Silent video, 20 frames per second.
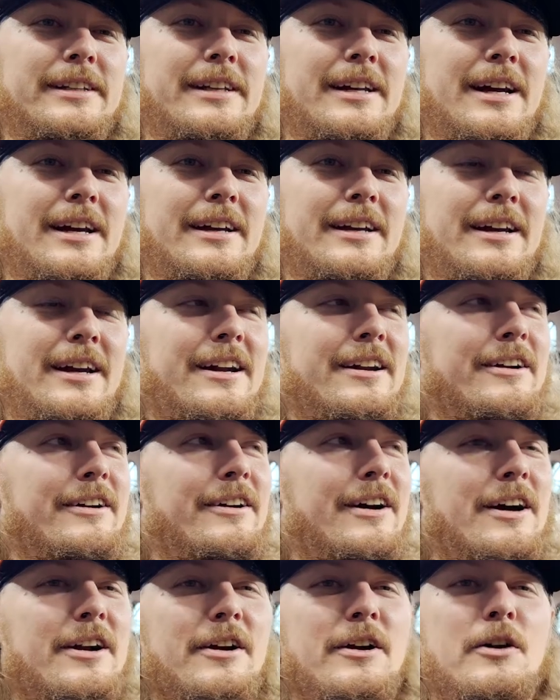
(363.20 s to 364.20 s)
that
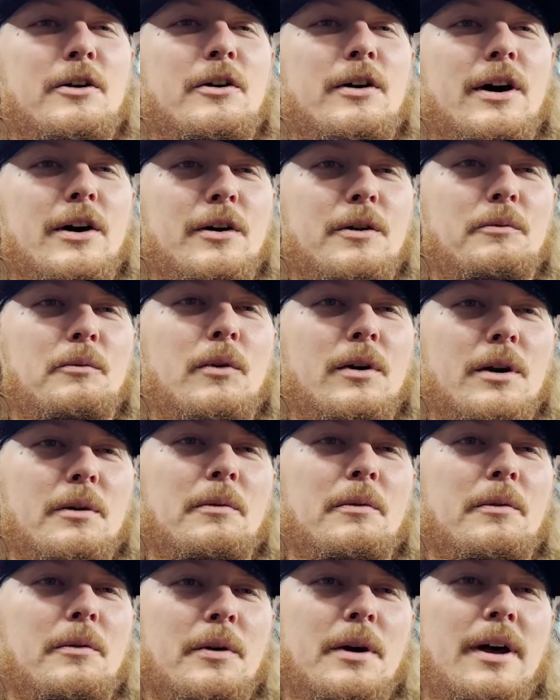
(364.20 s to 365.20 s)
I don't know who I would want
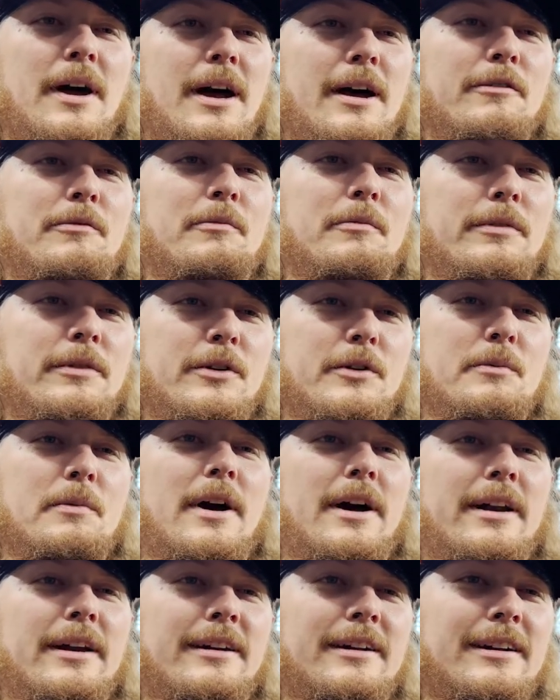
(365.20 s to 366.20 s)
to have do mine.